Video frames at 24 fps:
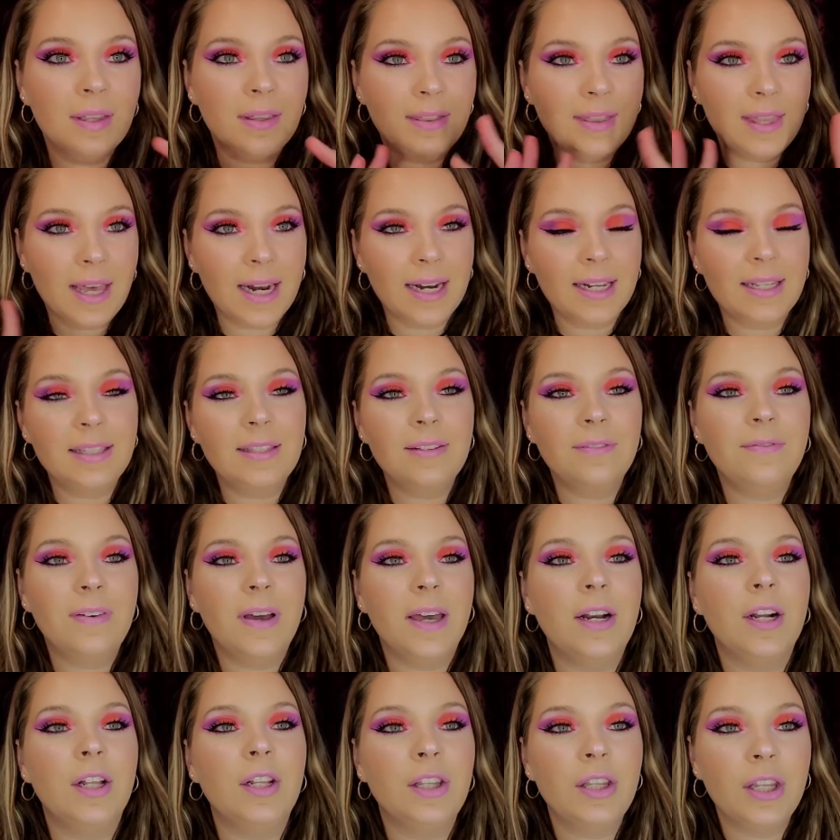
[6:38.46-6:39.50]
that is the
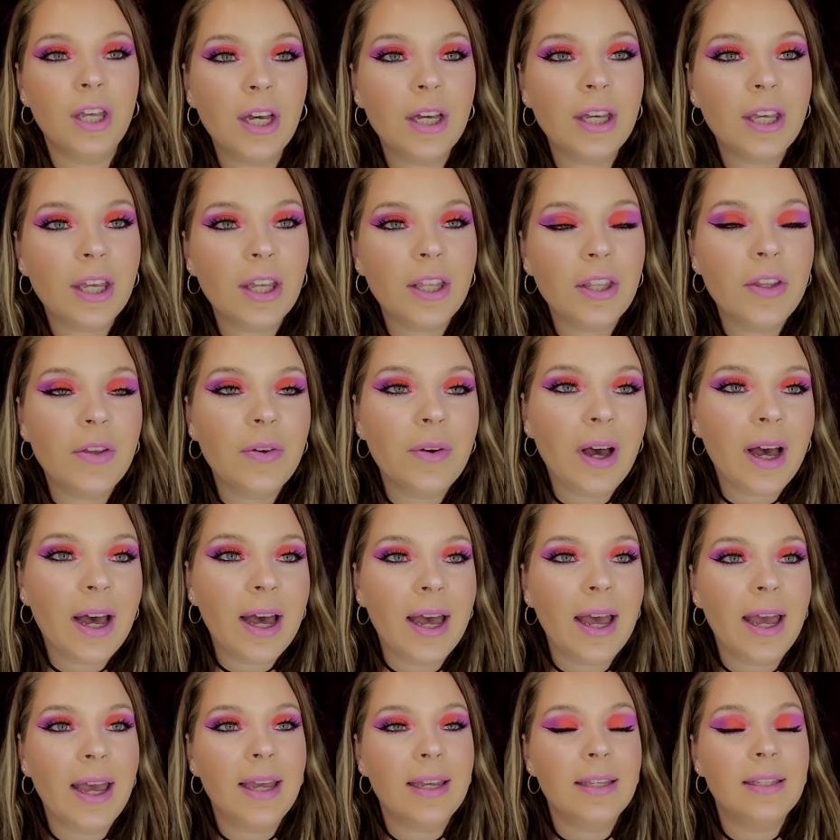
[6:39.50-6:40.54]
final look, you
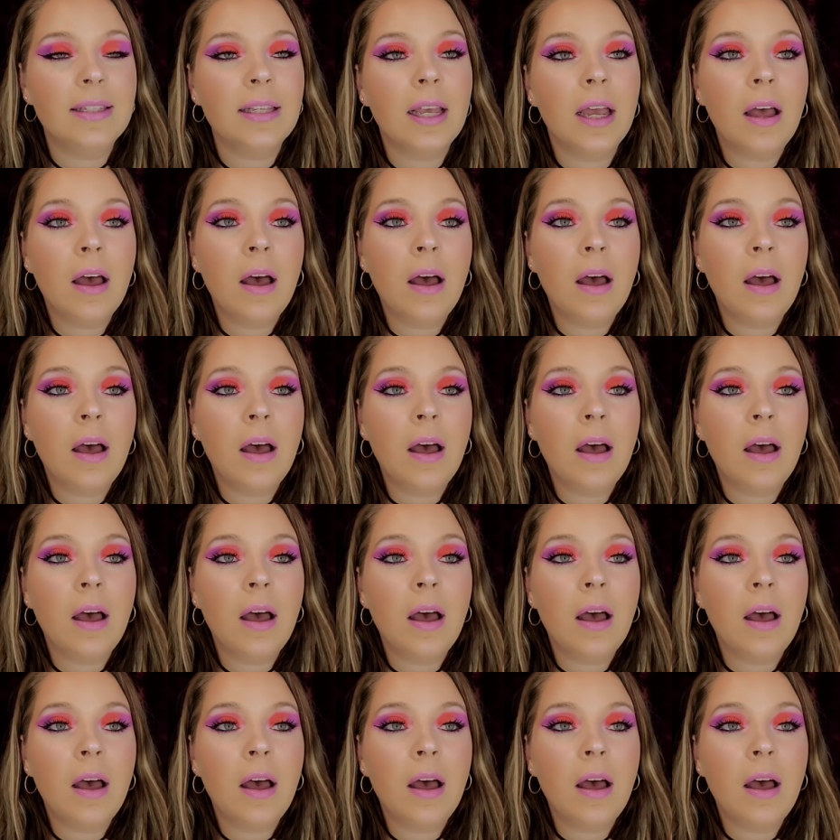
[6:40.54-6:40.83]
guys.